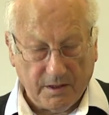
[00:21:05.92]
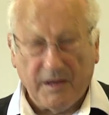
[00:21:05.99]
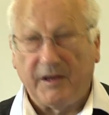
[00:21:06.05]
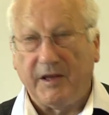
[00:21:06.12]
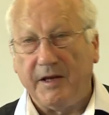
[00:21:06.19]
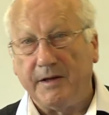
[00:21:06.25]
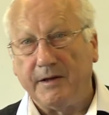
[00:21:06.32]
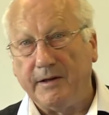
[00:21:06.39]

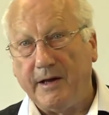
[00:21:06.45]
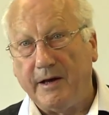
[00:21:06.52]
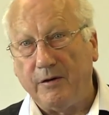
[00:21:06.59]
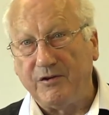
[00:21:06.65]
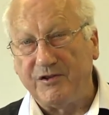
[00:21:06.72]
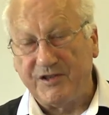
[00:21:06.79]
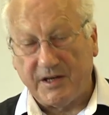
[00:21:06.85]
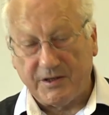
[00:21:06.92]
think
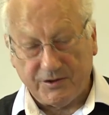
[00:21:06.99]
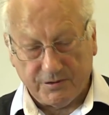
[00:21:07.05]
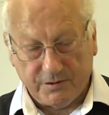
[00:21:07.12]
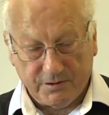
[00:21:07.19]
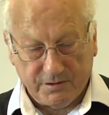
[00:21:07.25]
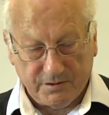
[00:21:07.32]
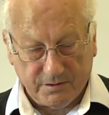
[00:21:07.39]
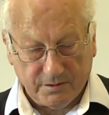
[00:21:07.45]
aloud
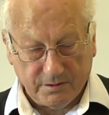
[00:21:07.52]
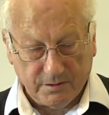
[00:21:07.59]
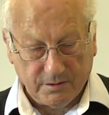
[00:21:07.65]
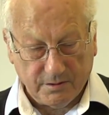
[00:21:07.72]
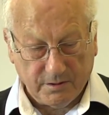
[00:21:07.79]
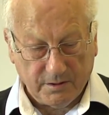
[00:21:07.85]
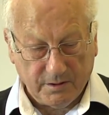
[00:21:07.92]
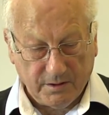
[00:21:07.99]
sessions,
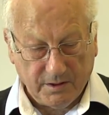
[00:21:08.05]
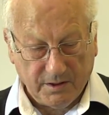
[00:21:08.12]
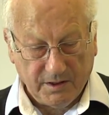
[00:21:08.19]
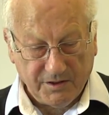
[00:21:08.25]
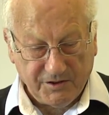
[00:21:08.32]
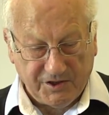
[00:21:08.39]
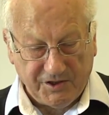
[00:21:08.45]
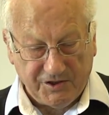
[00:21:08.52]

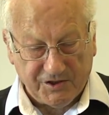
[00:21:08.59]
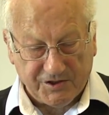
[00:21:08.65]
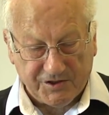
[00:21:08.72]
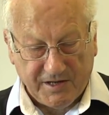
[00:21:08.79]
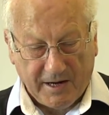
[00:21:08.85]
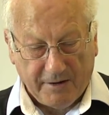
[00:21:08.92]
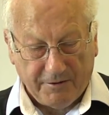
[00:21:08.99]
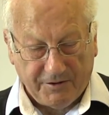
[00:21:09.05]
teachers'
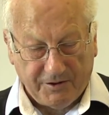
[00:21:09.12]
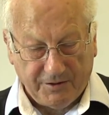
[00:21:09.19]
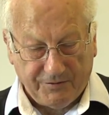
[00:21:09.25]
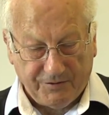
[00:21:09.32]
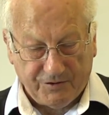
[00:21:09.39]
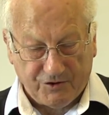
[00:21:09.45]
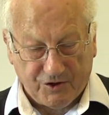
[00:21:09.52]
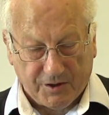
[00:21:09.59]

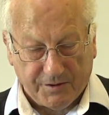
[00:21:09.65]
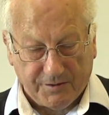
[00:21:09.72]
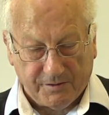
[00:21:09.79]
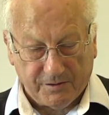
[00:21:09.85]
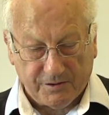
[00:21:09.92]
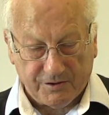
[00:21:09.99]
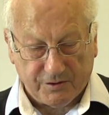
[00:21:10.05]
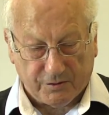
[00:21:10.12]
narratives,
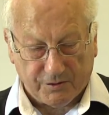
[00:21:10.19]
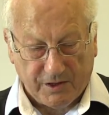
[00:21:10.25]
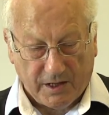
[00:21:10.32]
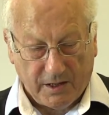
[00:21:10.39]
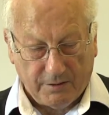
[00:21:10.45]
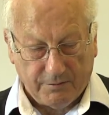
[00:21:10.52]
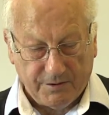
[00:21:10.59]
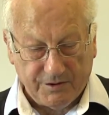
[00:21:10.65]
journals or
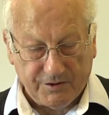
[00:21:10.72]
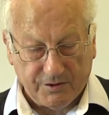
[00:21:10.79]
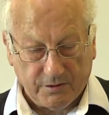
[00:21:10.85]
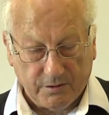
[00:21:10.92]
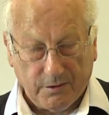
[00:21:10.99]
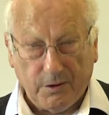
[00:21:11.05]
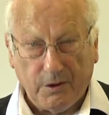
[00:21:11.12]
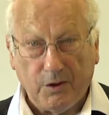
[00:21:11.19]
diaries,
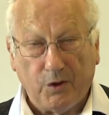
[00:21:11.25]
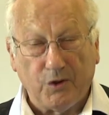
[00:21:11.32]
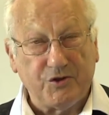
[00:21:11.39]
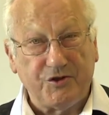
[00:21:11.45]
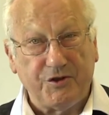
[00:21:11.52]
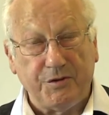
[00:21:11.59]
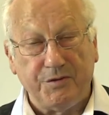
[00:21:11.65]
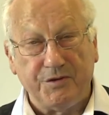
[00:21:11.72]
or
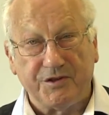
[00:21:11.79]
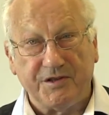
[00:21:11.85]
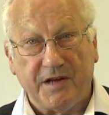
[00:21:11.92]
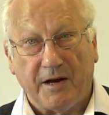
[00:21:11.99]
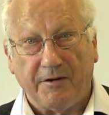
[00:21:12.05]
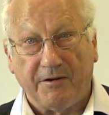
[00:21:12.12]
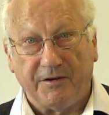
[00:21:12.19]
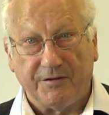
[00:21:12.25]
students'
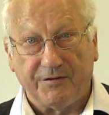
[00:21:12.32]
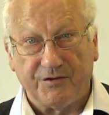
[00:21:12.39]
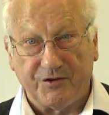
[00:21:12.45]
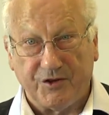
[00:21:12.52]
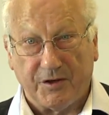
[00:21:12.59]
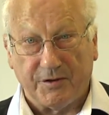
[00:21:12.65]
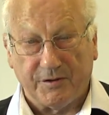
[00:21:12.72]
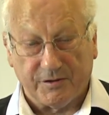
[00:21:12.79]
narratives,
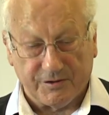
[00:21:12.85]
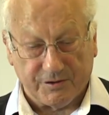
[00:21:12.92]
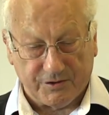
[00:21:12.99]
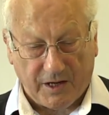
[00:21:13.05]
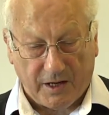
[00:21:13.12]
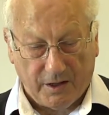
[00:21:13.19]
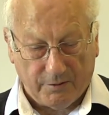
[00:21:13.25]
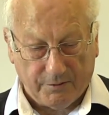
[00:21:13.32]
journals or
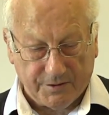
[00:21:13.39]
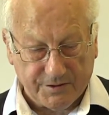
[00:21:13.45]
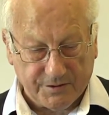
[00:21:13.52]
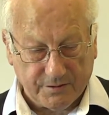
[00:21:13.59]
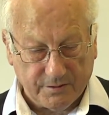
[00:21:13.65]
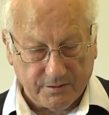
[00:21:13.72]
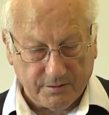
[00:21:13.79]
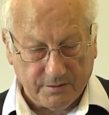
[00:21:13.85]
diaries,
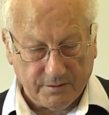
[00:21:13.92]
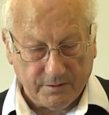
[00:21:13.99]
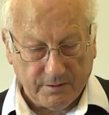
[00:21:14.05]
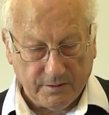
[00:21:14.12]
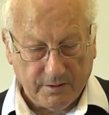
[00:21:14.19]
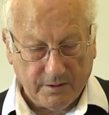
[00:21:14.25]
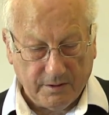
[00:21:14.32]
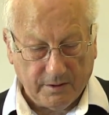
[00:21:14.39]

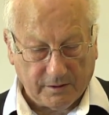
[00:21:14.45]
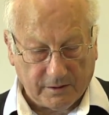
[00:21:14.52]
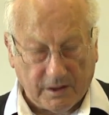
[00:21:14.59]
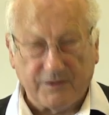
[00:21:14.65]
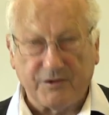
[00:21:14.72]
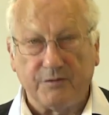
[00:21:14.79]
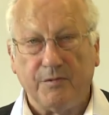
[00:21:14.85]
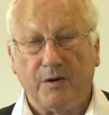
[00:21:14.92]

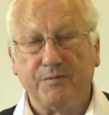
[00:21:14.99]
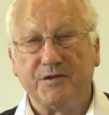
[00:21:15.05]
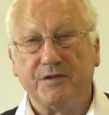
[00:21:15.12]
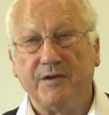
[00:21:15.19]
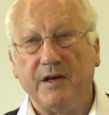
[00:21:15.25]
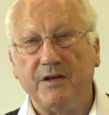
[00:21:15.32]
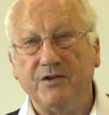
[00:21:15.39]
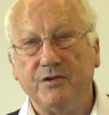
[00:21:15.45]
classroom
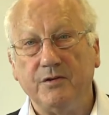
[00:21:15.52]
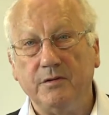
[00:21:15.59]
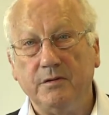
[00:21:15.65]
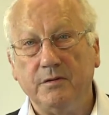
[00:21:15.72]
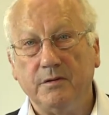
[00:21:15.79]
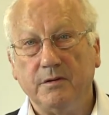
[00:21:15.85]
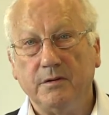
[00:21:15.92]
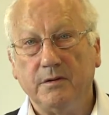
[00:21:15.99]
observation,